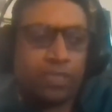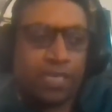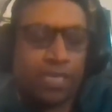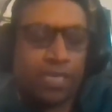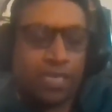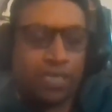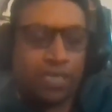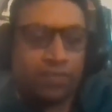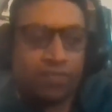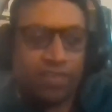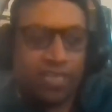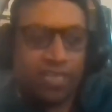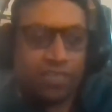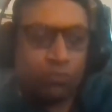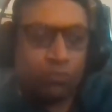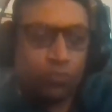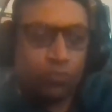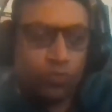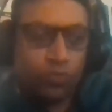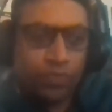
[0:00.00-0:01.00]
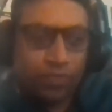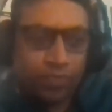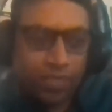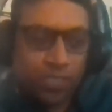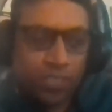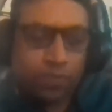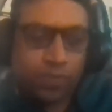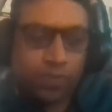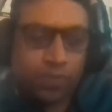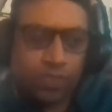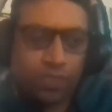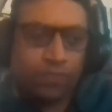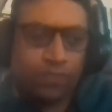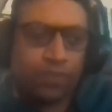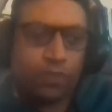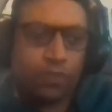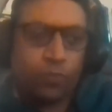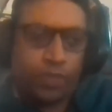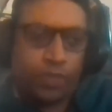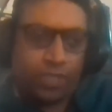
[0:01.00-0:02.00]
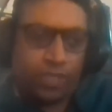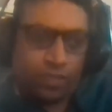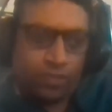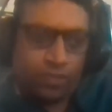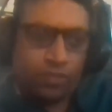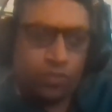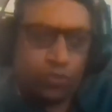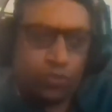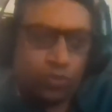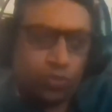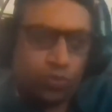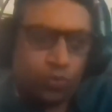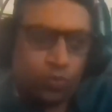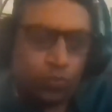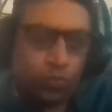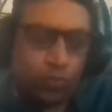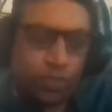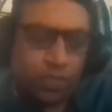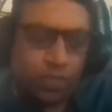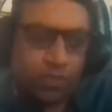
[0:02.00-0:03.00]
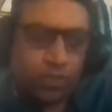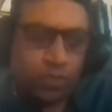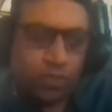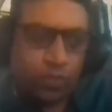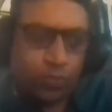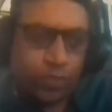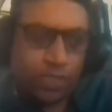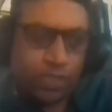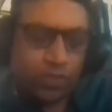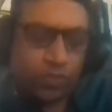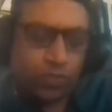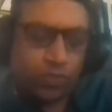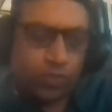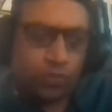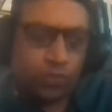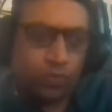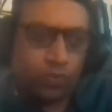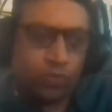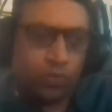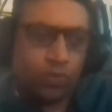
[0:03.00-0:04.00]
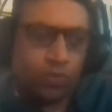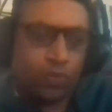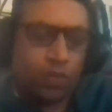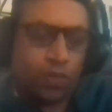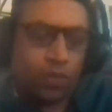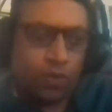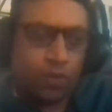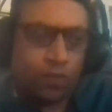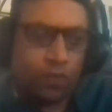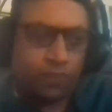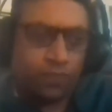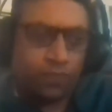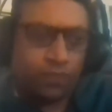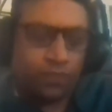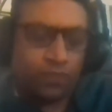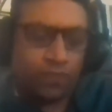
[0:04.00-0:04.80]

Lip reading: I'll try and move in a very specific way towards the question of